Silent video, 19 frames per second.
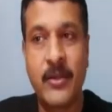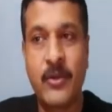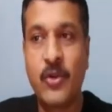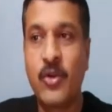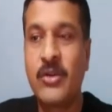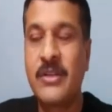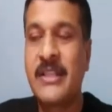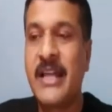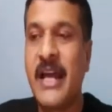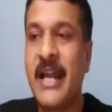
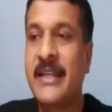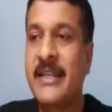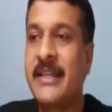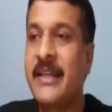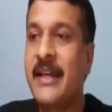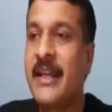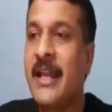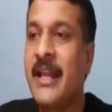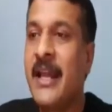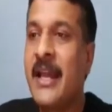Note that
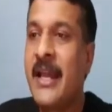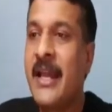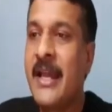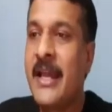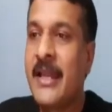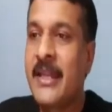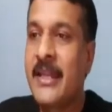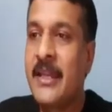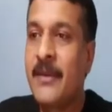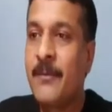here
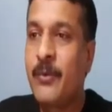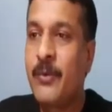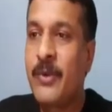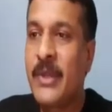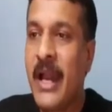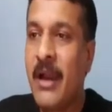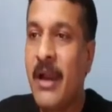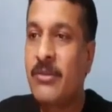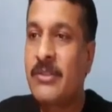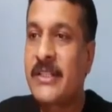if we
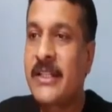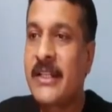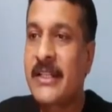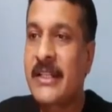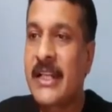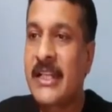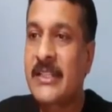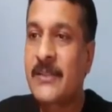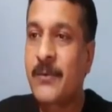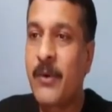have z
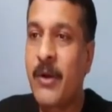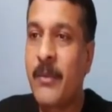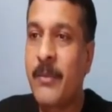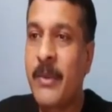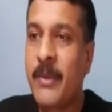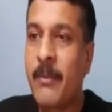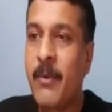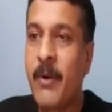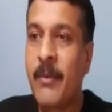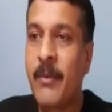transform of
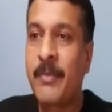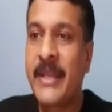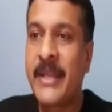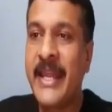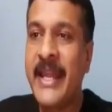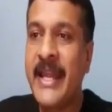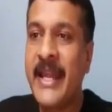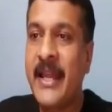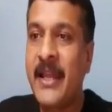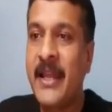f of k,